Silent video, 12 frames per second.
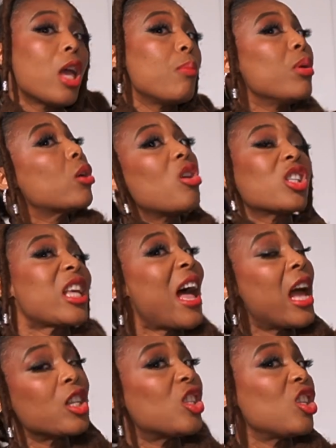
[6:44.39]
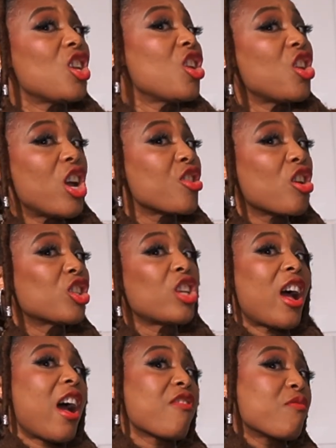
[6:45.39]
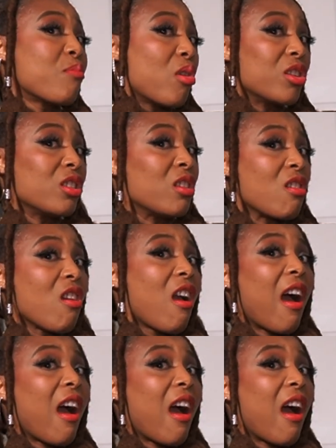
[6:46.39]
because auntie here doesn't have money.